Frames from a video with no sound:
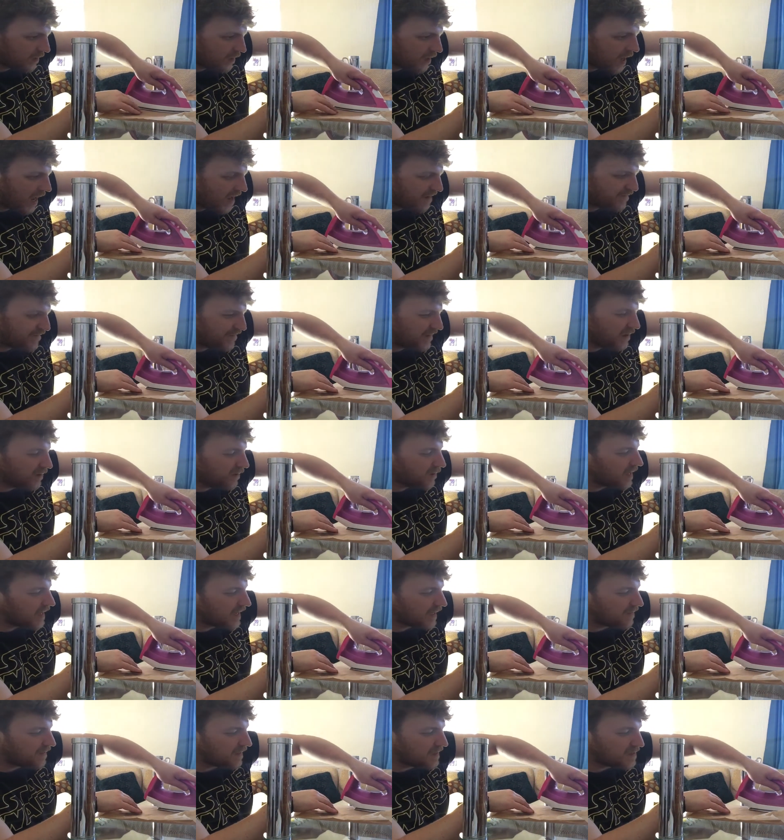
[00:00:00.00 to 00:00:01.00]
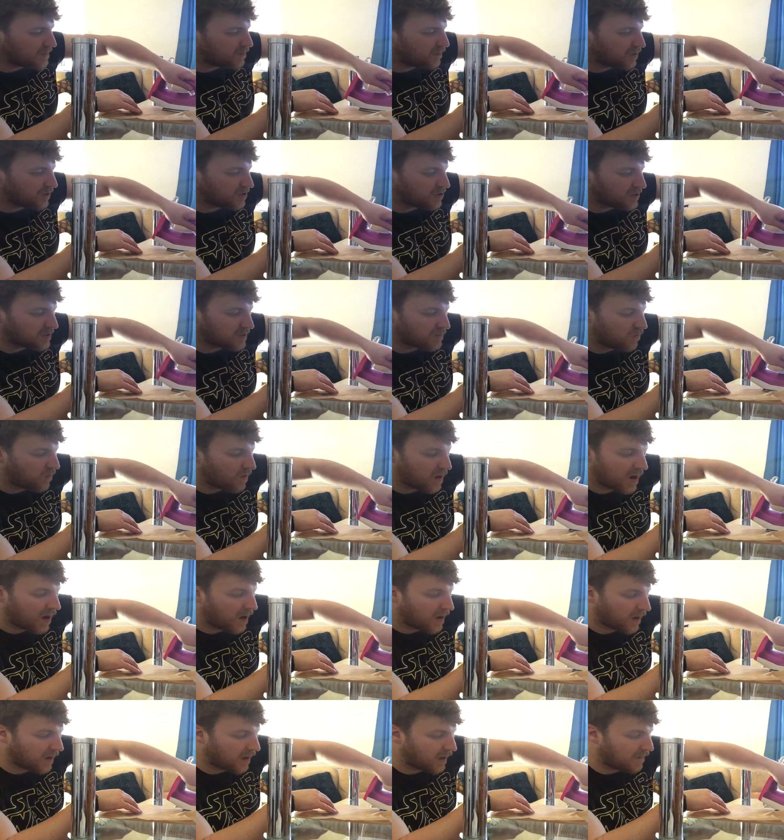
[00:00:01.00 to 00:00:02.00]
I feel like this would just
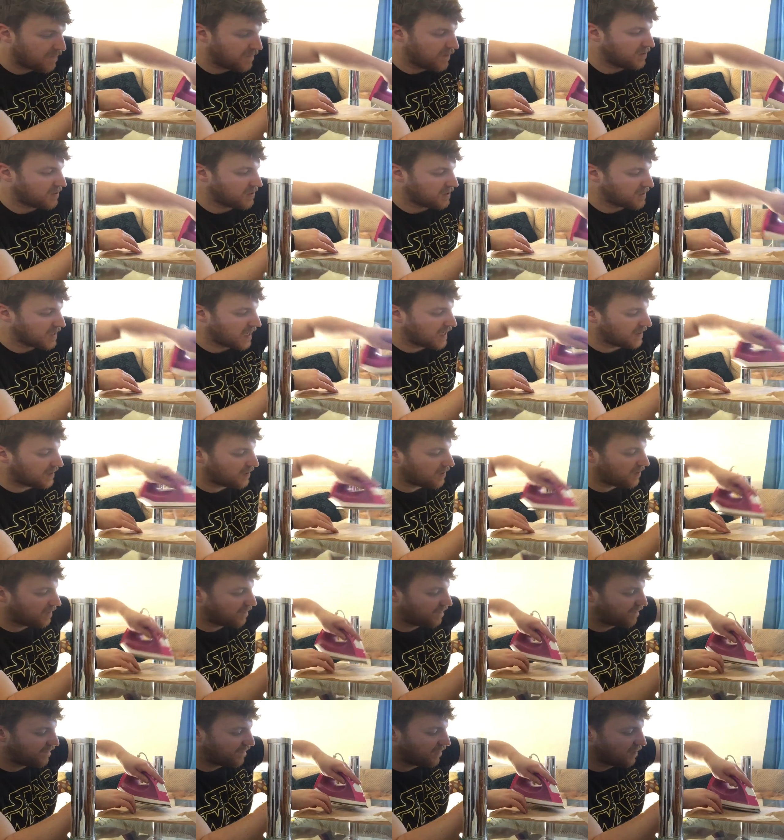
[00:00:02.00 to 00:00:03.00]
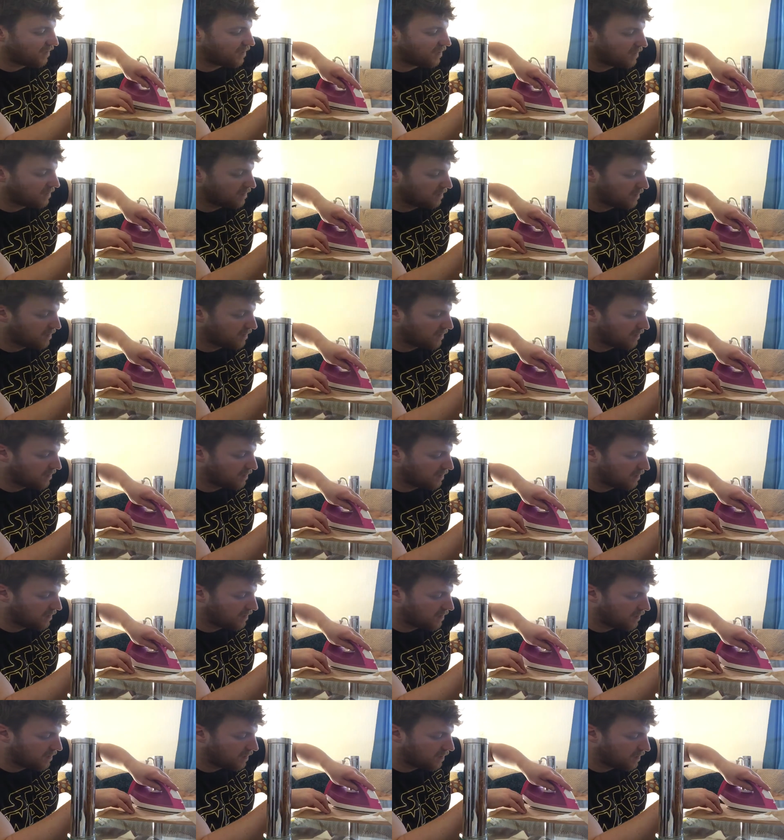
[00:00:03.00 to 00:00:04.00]
work. If you just had it on full
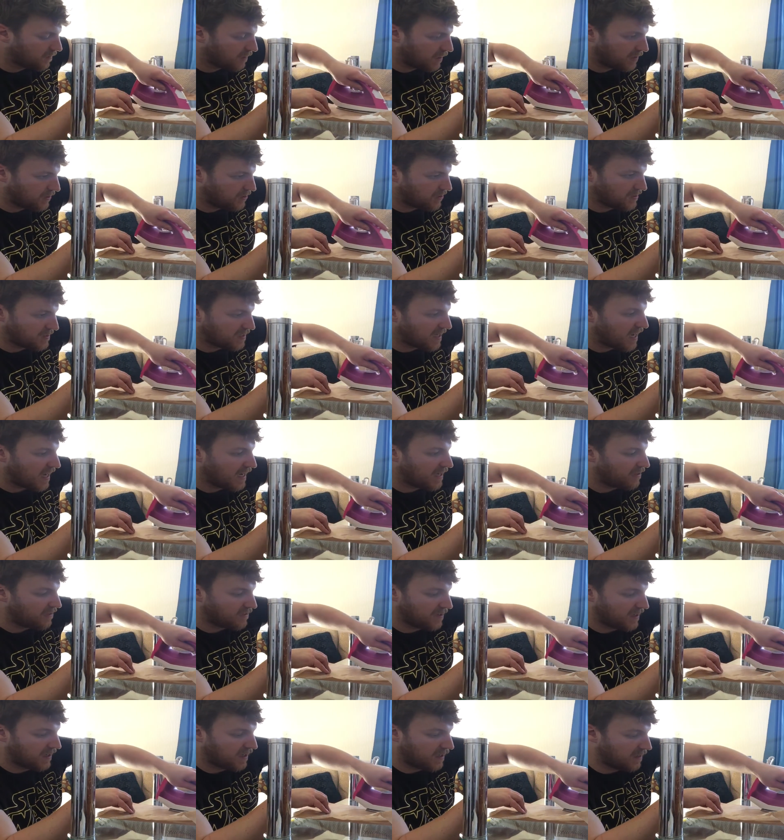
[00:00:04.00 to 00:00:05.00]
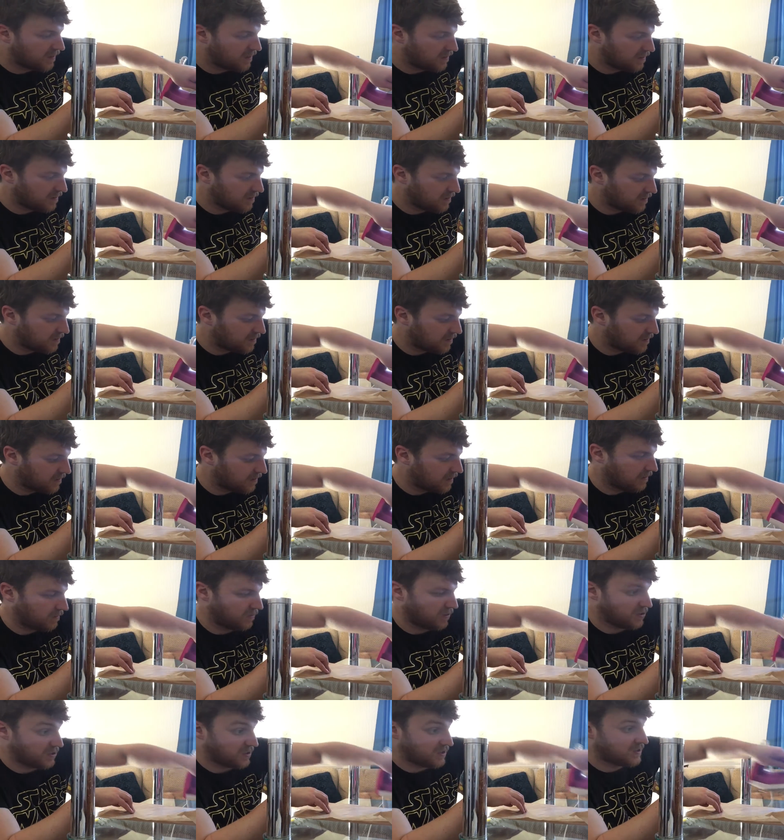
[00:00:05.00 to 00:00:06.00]
and just ironed it, it
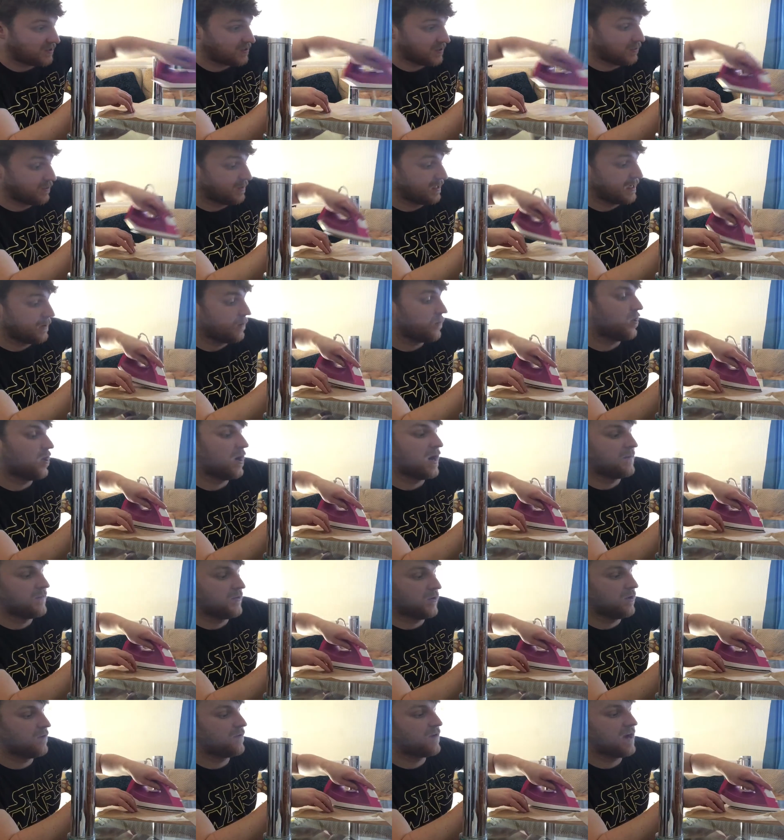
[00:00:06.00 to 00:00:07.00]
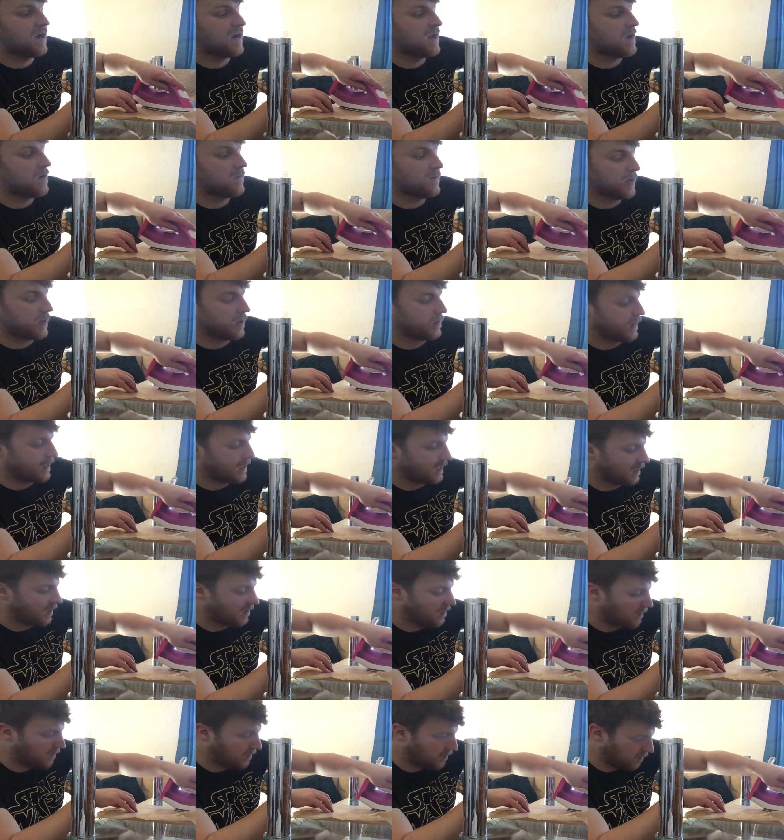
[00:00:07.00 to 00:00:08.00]
would just do what I'm doing right now a bit quicker.
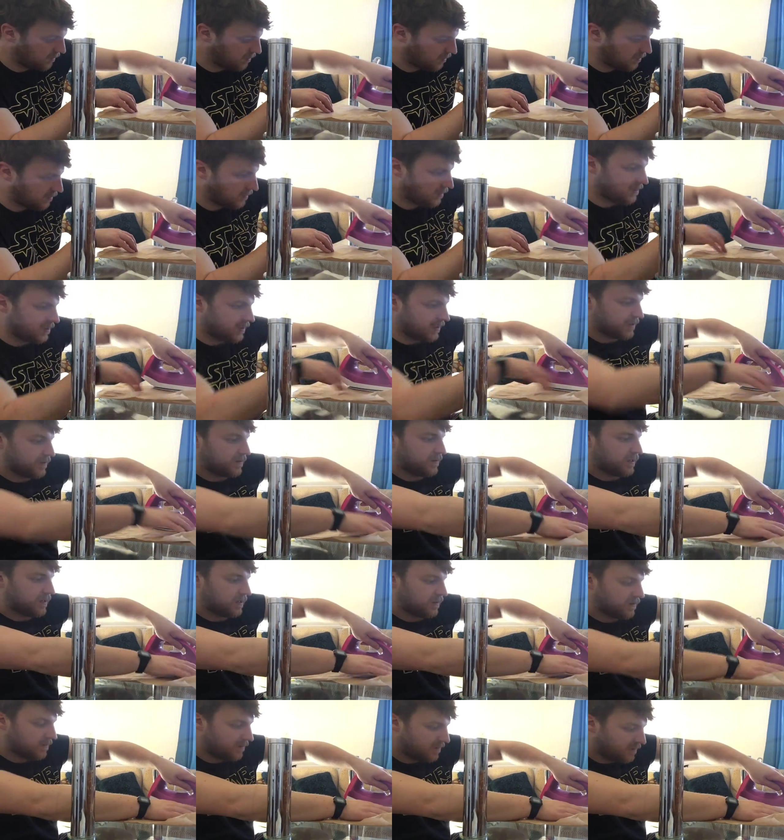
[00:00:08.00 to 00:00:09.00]
I don't know.